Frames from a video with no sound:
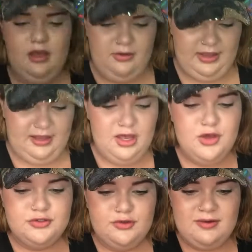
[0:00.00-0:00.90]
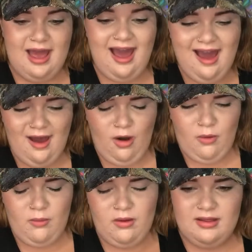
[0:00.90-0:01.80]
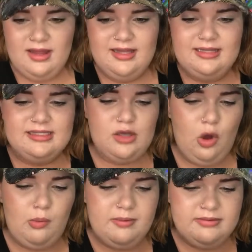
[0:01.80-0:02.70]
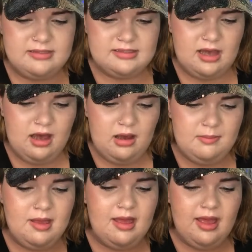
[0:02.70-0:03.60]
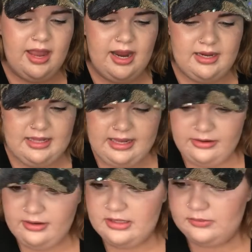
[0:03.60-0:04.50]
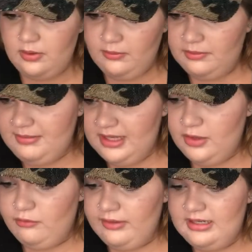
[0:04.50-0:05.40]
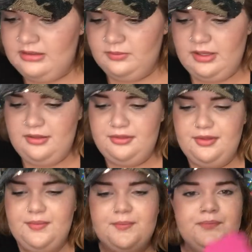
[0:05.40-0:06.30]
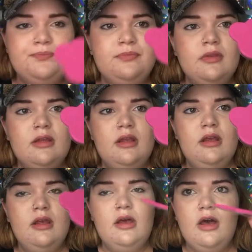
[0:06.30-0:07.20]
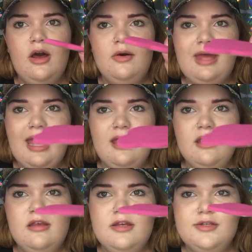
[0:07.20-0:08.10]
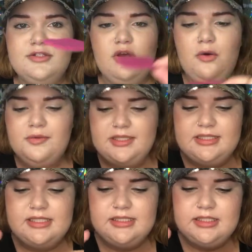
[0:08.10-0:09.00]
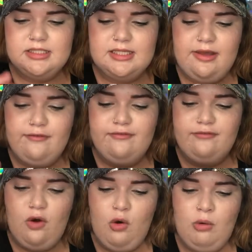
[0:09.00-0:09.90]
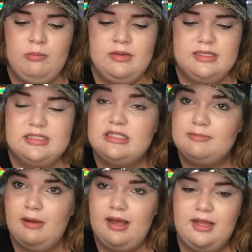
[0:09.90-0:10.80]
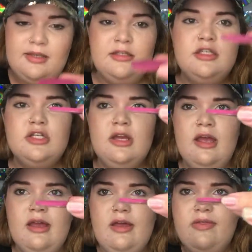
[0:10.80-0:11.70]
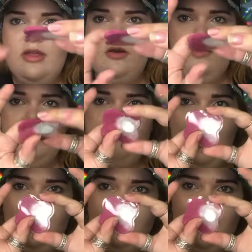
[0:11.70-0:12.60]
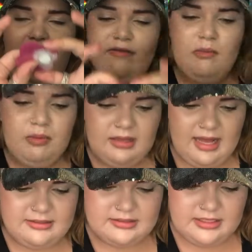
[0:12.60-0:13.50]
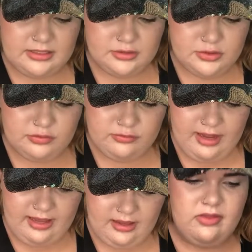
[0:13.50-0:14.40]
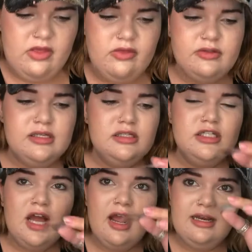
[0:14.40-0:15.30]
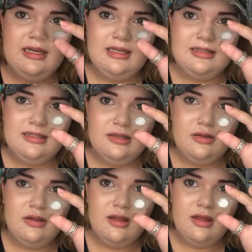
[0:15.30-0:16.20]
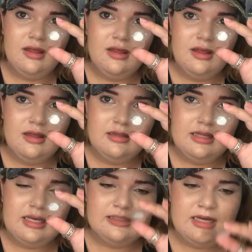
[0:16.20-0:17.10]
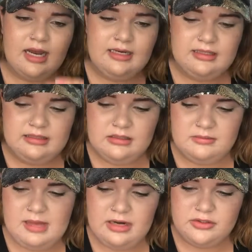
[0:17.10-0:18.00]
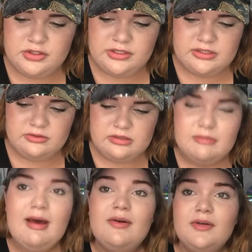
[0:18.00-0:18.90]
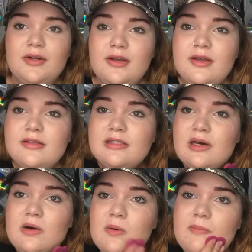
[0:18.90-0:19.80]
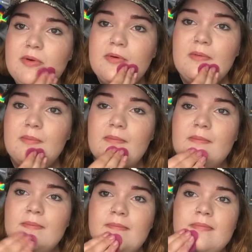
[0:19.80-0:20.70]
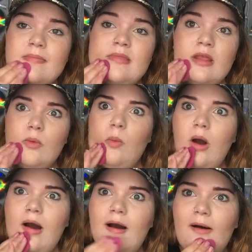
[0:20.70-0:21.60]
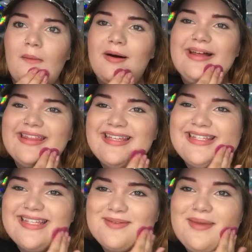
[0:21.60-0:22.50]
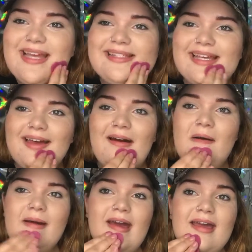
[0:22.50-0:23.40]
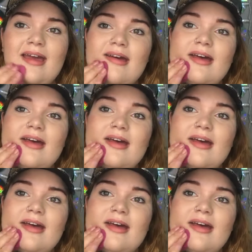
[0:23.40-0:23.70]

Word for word: Okay, so now let's open this up, and here is what we're being greeted with. Okay, so this is just like a foam sponge. And then on the bottom, we have a plastic tray. And then there's a tiny little, like a tiny little amount of translucent powder. So boom. Whoa, this is amazing. Okay.